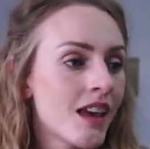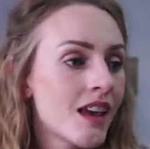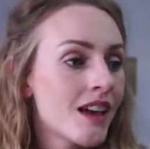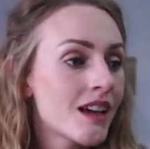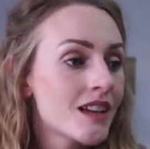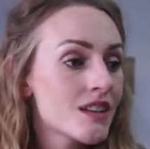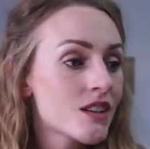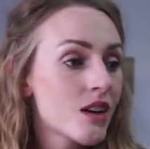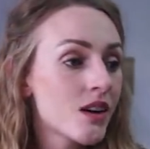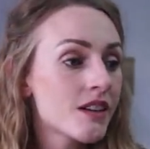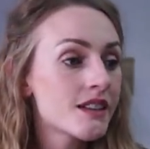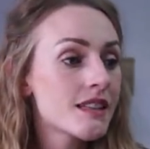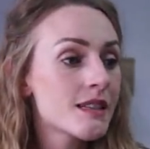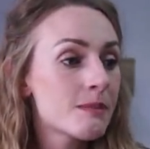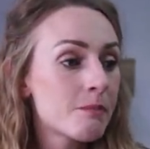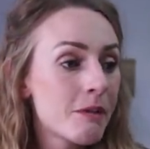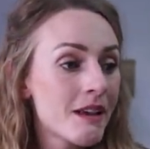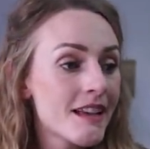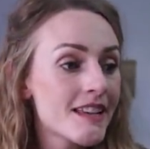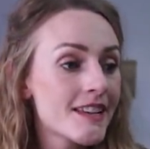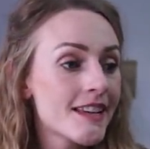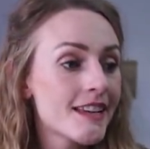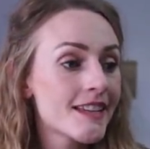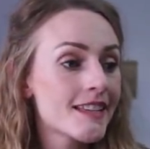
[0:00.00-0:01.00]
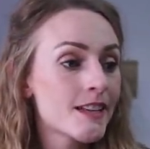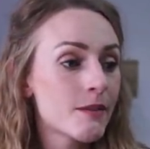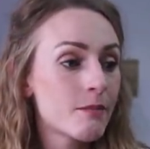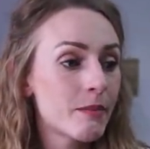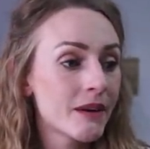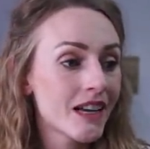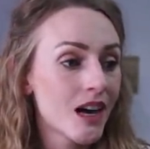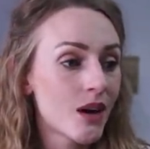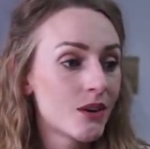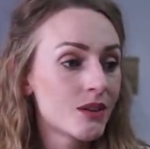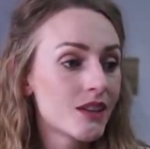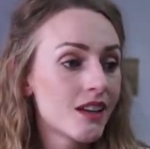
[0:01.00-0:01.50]
It's called Species of
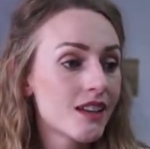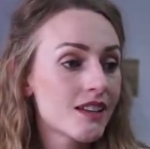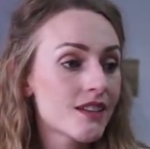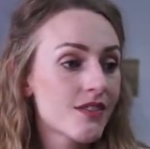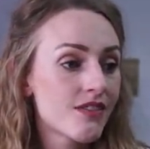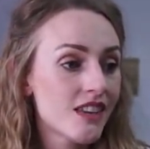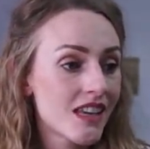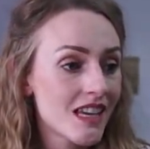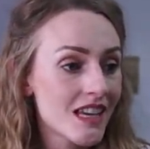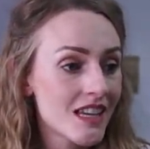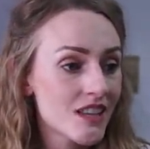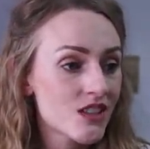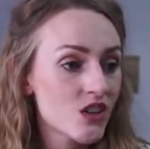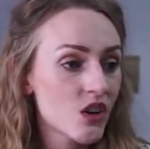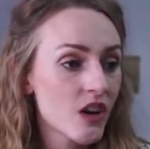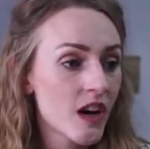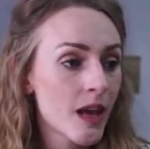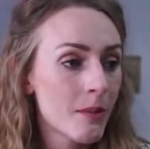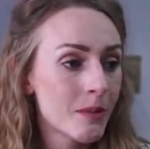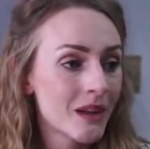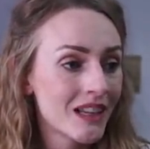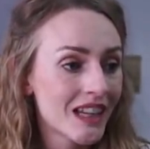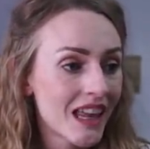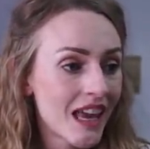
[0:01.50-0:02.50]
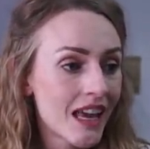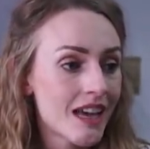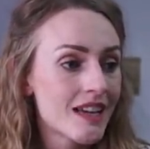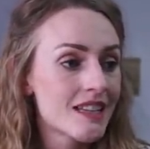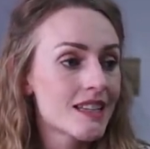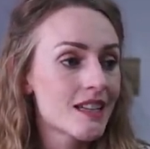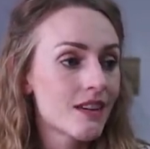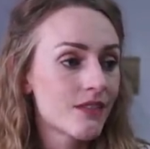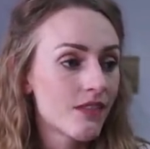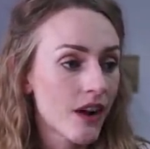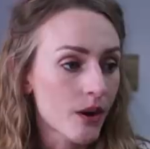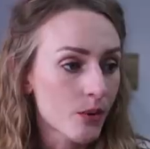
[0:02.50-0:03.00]
Begonias of the Eastern Himalayas
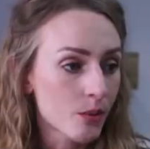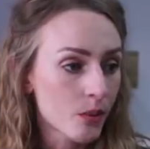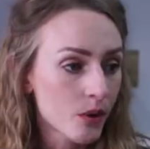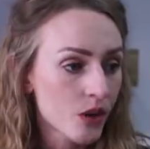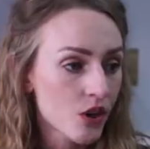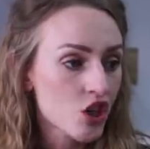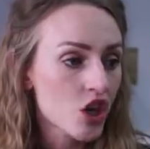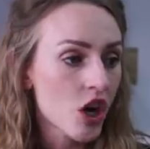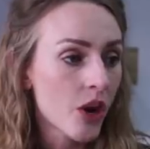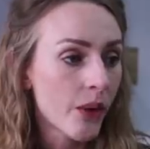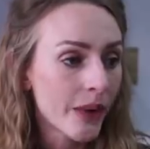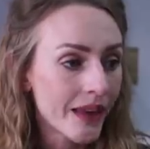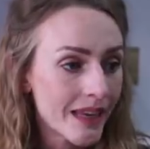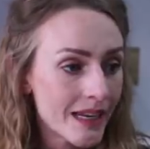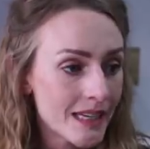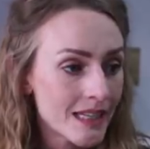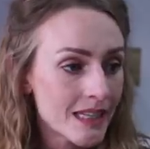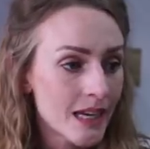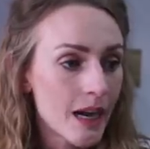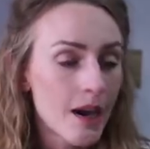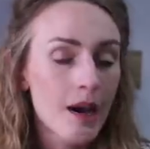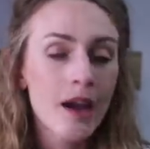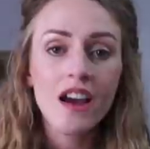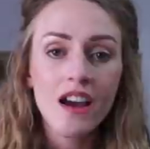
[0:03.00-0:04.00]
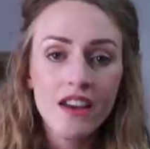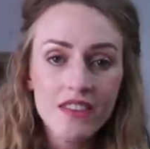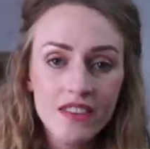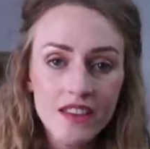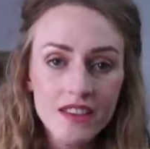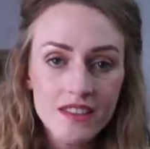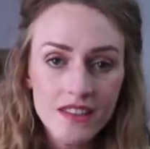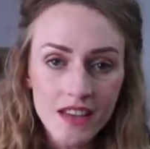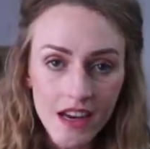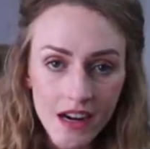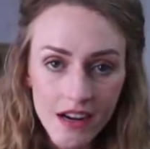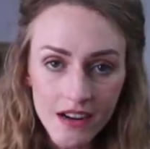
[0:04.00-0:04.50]
of Arunachal, India. And
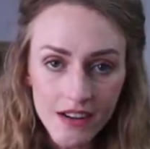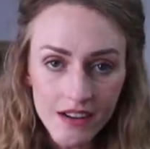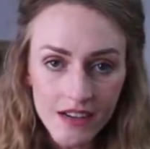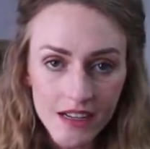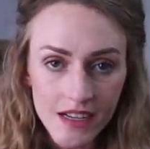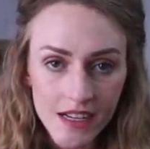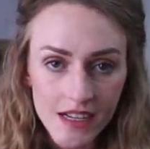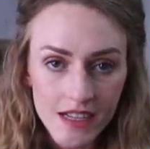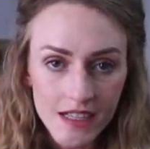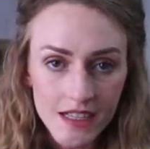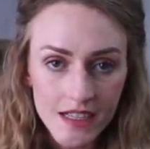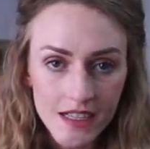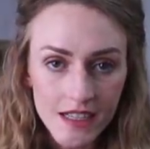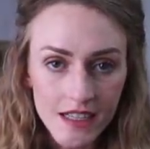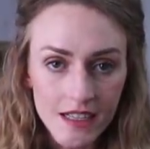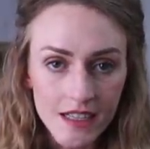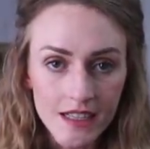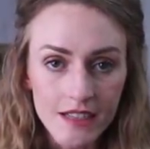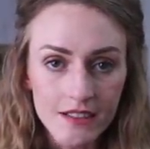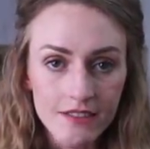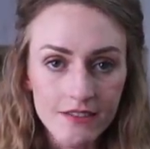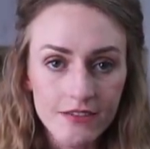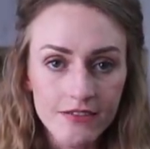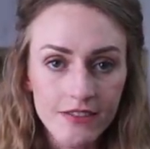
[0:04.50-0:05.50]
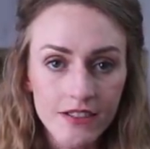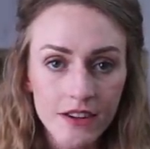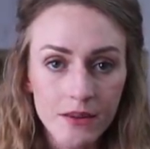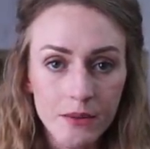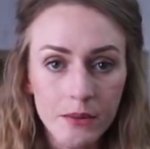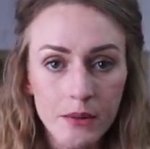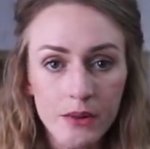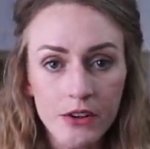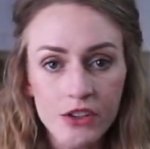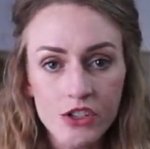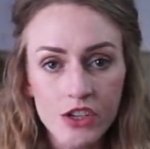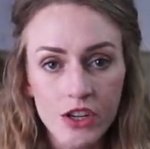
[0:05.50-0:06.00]
this area of
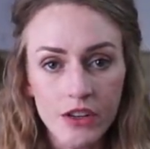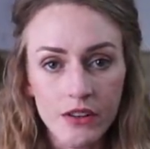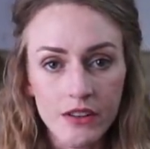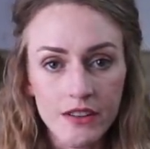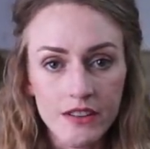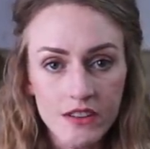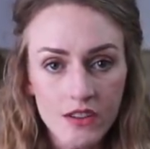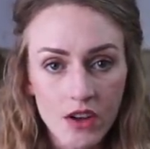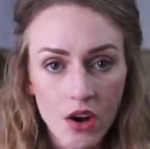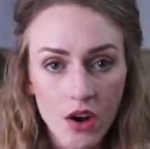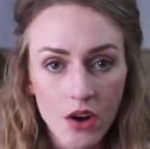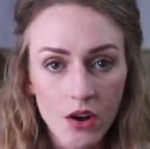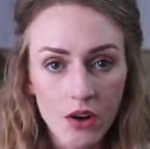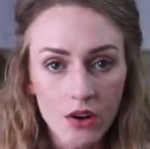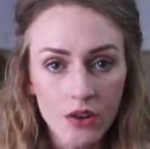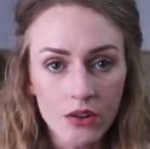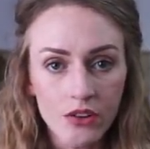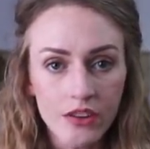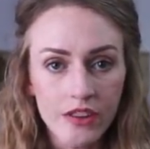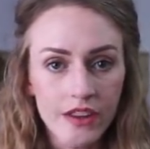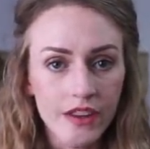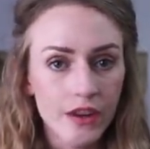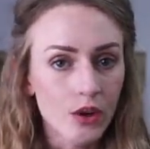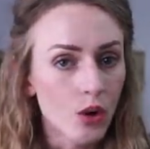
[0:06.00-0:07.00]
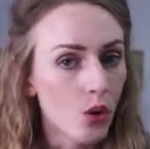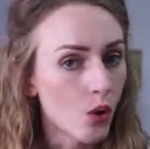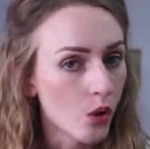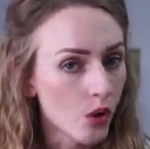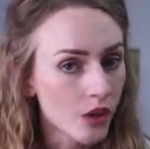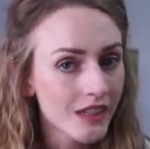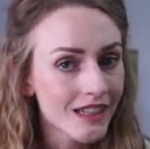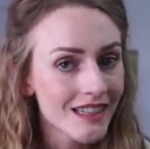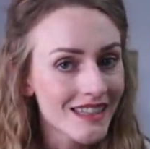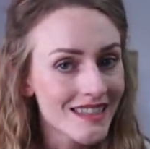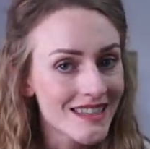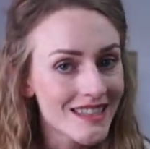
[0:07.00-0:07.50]
Arunachal is called the
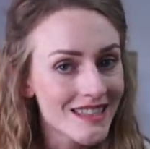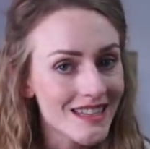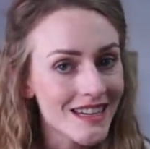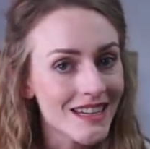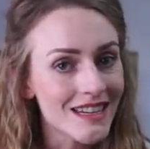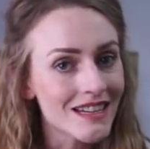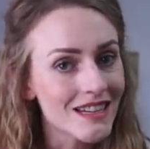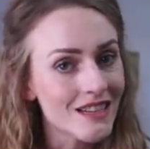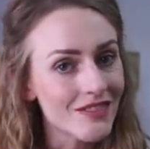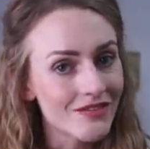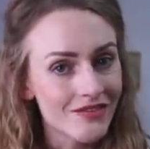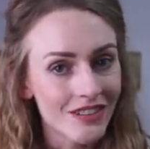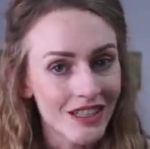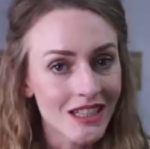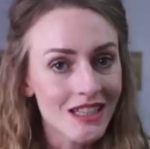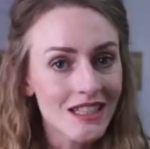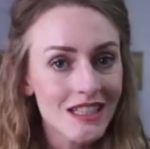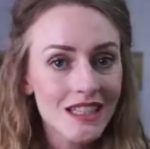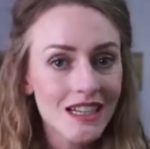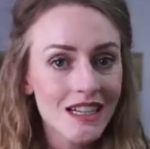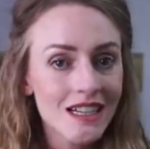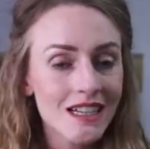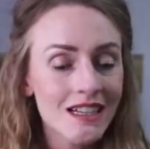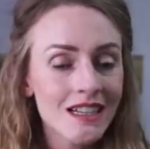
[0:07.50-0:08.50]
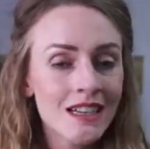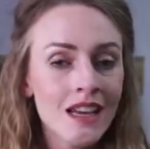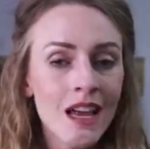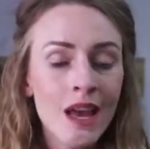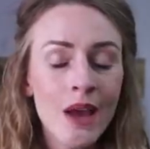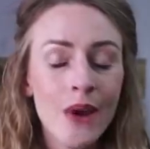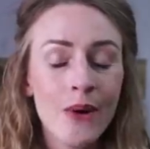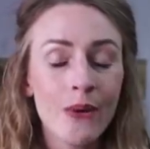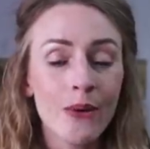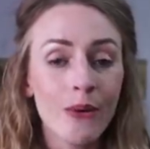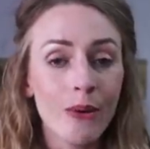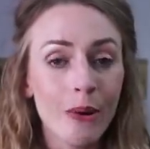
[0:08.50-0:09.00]
Orchid State of India,
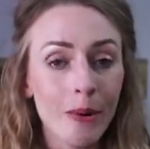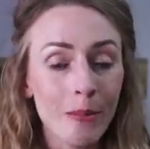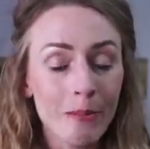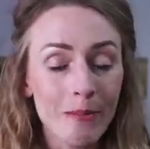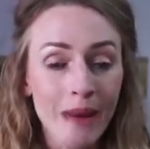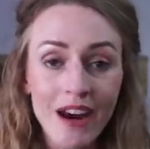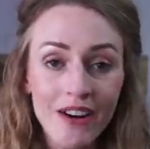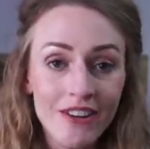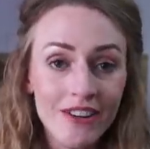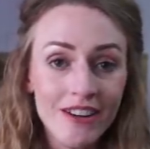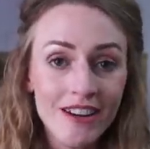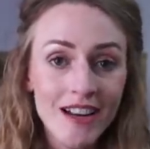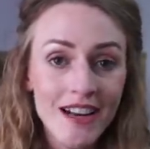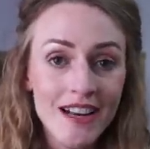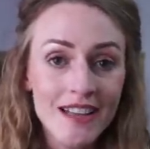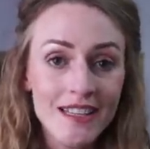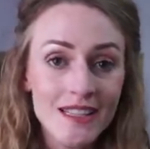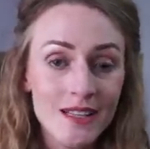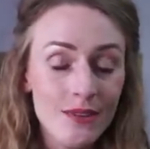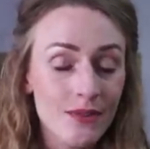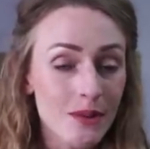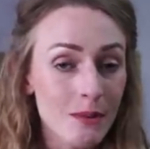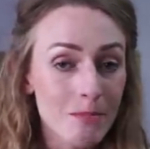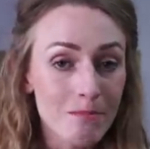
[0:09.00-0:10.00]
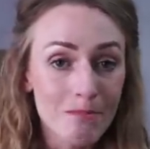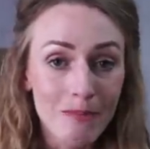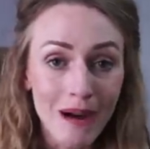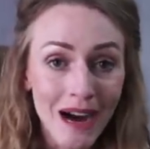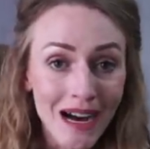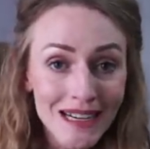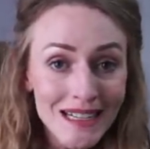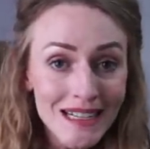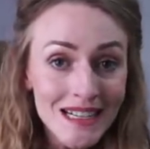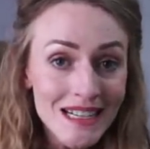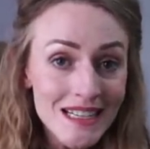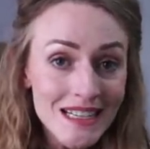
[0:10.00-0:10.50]
or Paradise of the
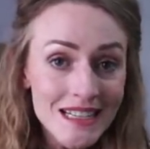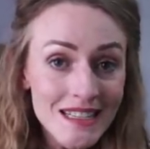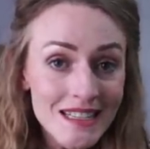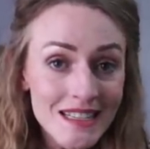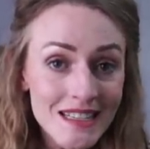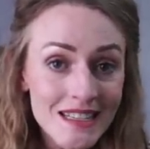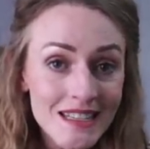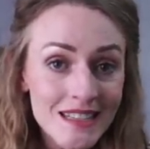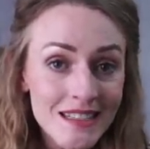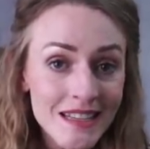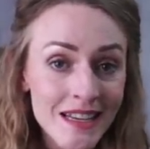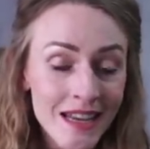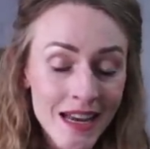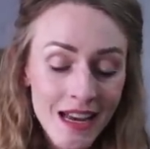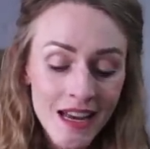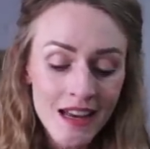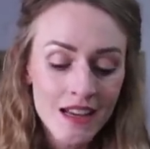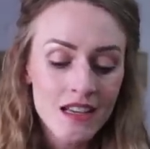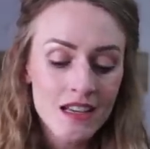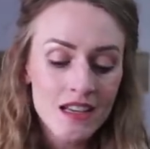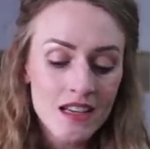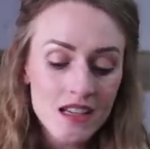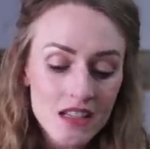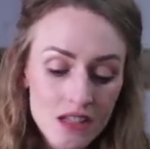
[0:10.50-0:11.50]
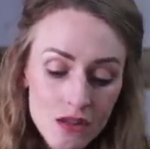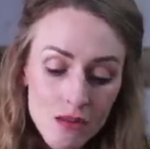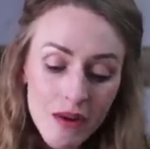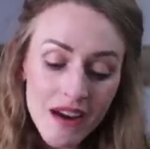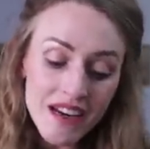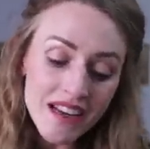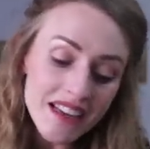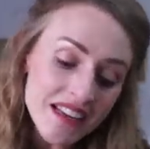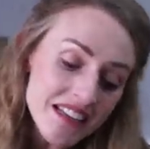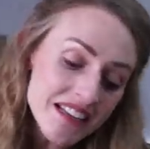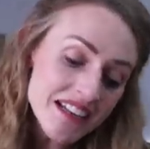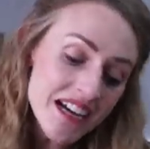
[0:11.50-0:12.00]
Botanists. So I
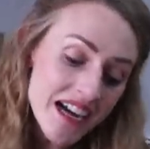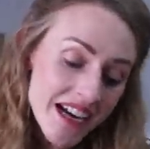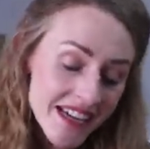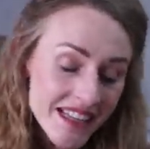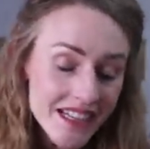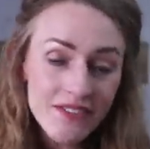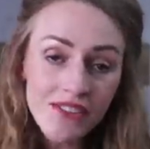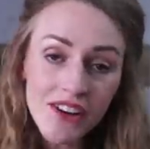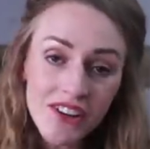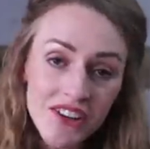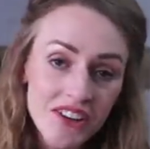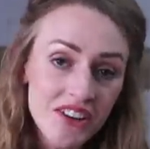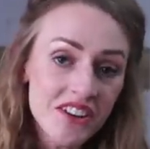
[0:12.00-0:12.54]
can kind of